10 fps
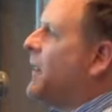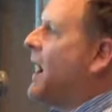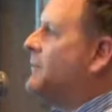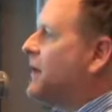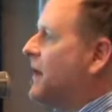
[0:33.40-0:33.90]

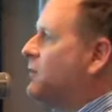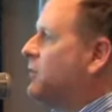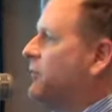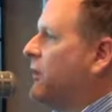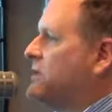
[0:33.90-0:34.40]
Bob and I
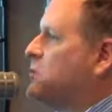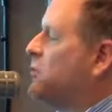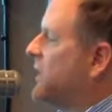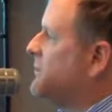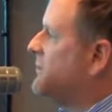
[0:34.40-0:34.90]
were friends
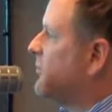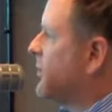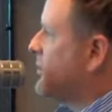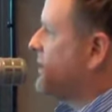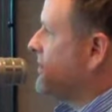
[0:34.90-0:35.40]
way
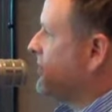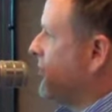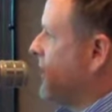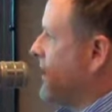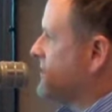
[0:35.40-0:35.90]
before we did
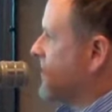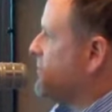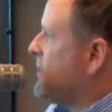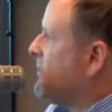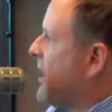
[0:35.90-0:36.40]
Full House. I
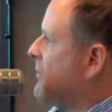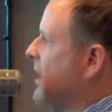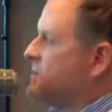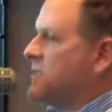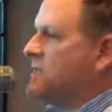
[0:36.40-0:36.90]
met Bob when
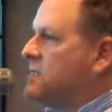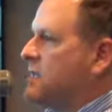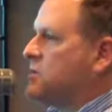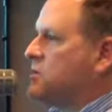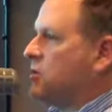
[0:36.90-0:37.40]
I was
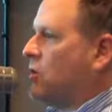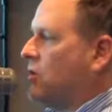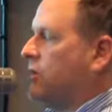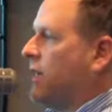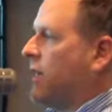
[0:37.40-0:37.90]
18 years
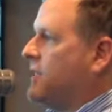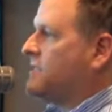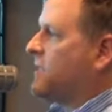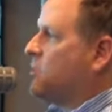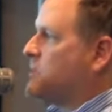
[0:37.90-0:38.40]
old, and
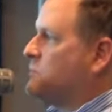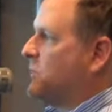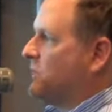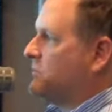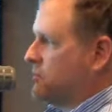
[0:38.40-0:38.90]
he's always
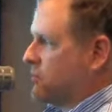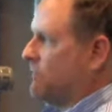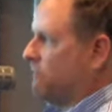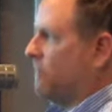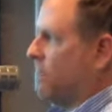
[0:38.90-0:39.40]
been a
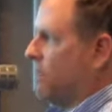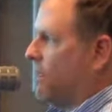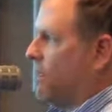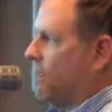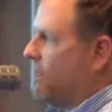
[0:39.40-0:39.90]
triple
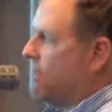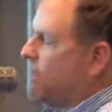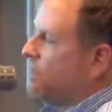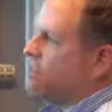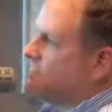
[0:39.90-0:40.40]
R.
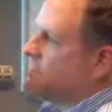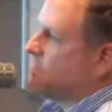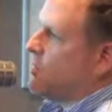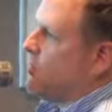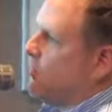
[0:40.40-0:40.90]
Mm-hmm. And
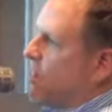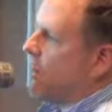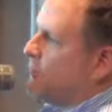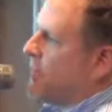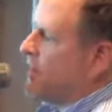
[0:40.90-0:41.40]

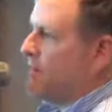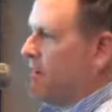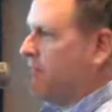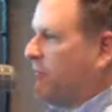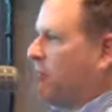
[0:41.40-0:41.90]
so we end up
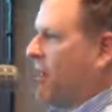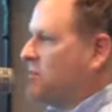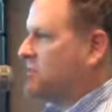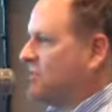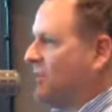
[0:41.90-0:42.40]
on Full
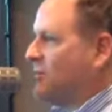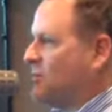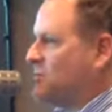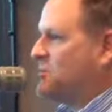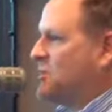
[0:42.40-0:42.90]
House together,
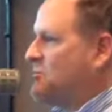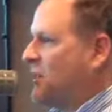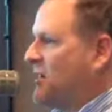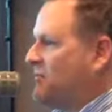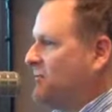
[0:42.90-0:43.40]
this
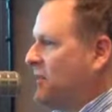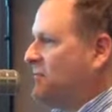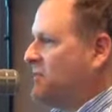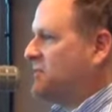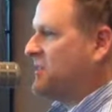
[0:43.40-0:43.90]
G-rated
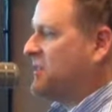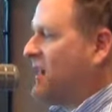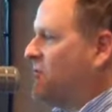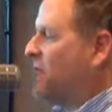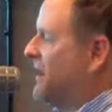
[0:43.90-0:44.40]
family
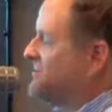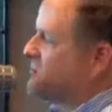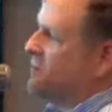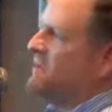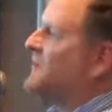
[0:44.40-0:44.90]
sitcom. We got
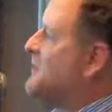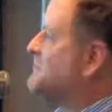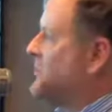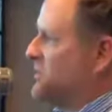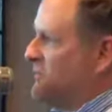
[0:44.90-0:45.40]

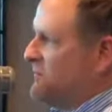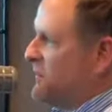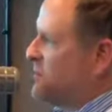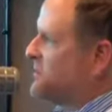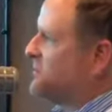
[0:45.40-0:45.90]
25 million
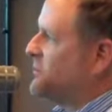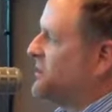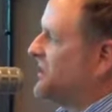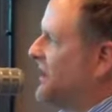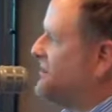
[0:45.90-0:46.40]
viewers a
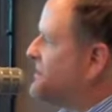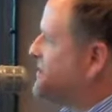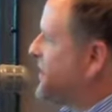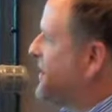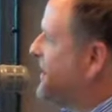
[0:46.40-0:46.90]
week, and I always
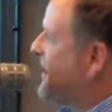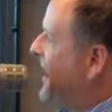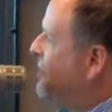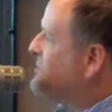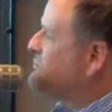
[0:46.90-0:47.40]
thought,
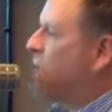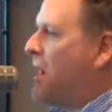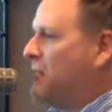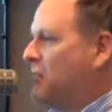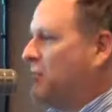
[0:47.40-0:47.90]
how is
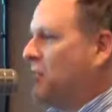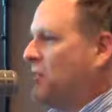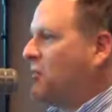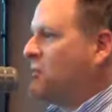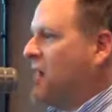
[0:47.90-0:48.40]
Bob ever going
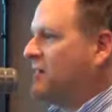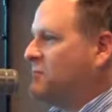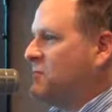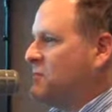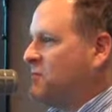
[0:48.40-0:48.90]
to go back to
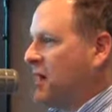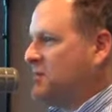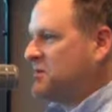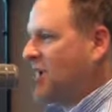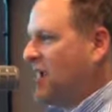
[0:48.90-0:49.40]
being
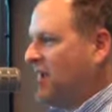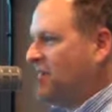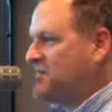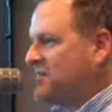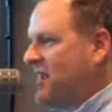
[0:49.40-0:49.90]
Bob Saget
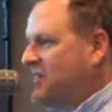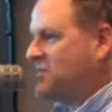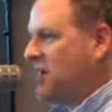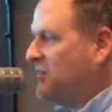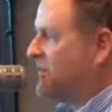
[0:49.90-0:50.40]
on
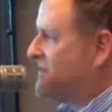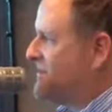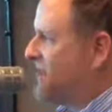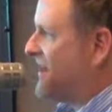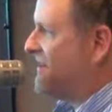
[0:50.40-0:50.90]
stage now that he's
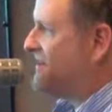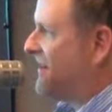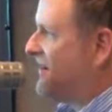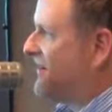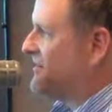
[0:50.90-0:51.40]
Danny
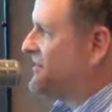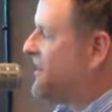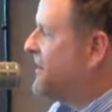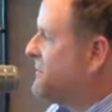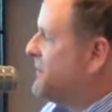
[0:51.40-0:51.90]
Tanner? Because
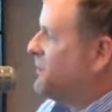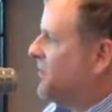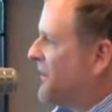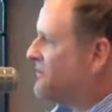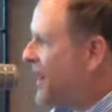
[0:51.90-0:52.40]
people were
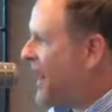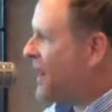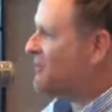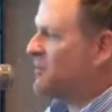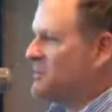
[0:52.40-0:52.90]
like,
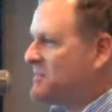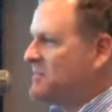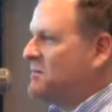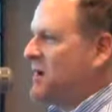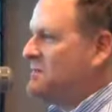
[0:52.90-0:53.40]
yeah, we're going to see
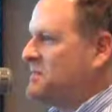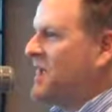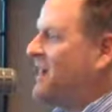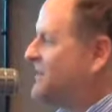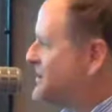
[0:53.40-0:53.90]
the Bob
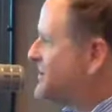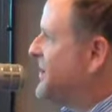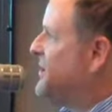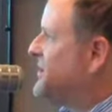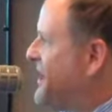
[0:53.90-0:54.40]
Saget
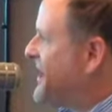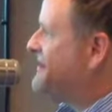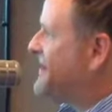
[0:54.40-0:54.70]
show. Yeah, right.